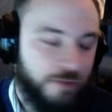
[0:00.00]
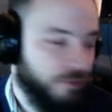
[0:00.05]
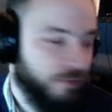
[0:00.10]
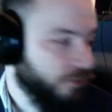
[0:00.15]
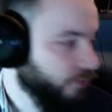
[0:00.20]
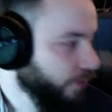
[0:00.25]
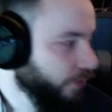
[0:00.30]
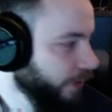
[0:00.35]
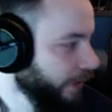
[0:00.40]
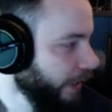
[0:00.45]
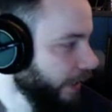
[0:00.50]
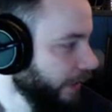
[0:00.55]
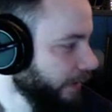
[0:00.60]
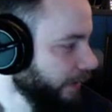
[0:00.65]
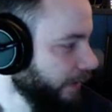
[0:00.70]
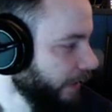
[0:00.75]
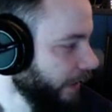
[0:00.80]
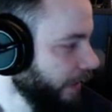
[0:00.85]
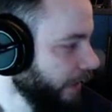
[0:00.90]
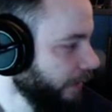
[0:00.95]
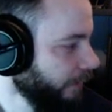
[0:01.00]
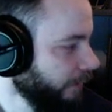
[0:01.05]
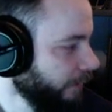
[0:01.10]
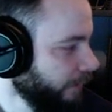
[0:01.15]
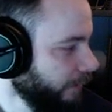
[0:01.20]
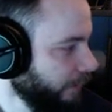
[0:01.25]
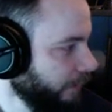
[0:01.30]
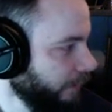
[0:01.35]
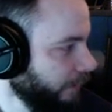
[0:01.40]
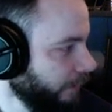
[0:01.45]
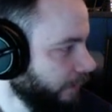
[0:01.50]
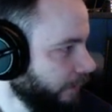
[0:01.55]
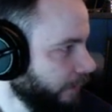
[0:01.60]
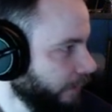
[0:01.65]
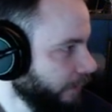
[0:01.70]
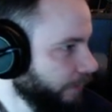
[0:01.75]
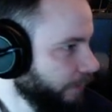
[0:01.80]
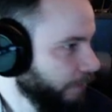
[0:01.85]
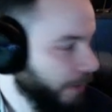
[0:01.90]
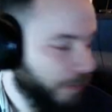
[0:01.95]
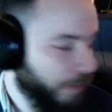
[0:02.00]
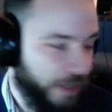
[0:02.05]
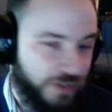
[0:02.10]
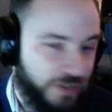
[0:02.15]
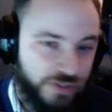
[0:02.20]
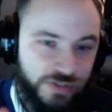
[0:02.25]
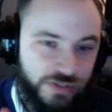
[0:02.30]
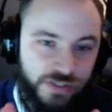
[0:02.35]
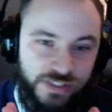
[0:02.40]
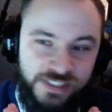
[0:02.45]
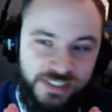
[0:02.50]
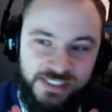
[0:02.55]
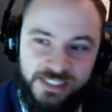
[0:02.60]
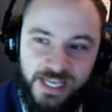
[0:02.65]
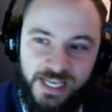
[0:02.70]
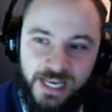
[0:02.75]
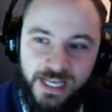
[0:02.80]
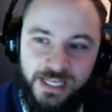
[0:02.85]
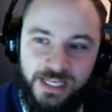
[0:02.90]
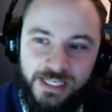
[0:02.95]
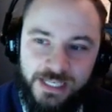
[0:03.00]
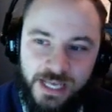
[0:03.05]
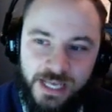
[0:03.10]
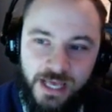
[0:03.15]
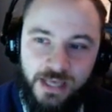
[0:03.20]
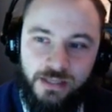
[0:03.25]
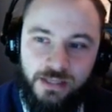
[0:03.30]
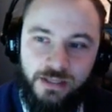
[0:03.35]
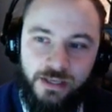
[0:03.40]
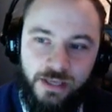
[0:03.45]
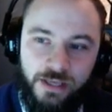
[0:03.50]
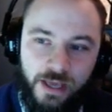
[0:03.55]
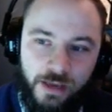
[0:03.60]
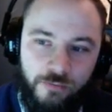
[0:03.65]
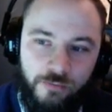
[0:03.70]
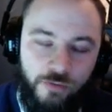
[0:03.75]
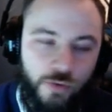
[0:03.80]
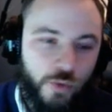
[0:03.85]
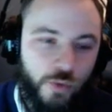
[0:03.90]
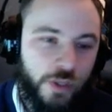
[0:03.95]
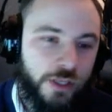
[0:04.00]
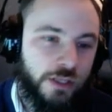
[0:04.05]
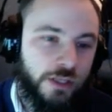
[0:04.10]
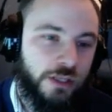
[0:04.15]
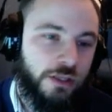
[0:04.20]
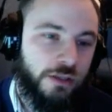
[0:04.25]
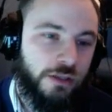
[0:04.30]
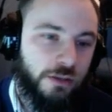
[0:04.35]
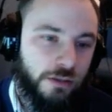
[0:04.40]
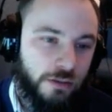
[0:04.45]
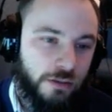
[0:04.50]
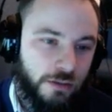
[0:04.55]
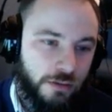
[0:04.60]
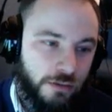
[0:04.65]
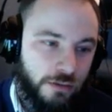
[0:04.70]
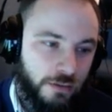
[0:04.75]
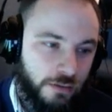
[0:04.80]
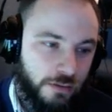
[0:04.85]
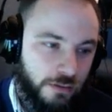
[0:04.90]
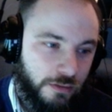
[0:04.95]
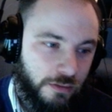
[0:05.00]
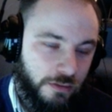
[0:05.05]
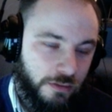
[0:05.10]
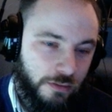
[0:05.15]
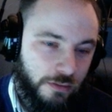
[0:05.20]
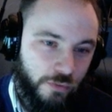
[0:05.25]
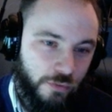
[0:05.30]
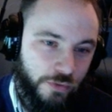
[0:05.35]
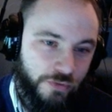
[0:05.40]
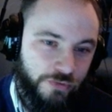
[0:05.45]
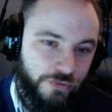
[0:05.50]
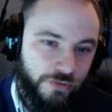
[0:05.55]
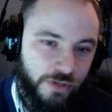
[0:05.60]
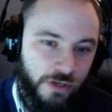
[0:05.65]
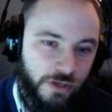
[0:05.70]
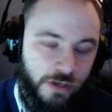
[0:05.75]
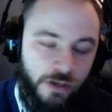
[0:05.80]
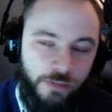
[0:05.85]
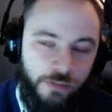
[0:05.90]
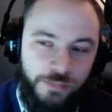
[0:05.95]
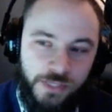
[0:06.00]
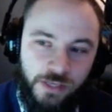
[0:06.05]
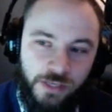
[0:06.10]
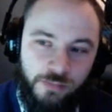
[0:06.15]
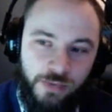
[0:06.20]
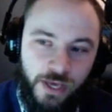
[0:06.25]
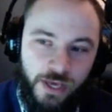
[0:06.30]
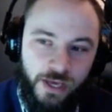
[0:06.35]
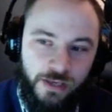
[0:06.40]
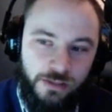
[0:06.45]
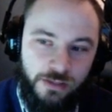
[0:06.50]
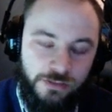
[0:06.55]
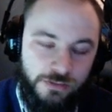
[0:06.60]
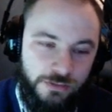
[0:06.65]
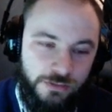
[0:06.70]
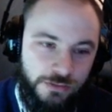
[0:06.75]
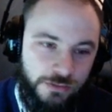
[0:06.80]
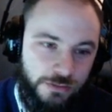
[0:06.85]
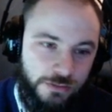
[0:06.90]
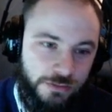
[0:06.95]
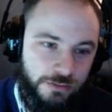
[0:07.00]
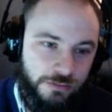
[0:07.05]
really out of date. Or maybe I should just set a day. Like every week, we're just going to update packages.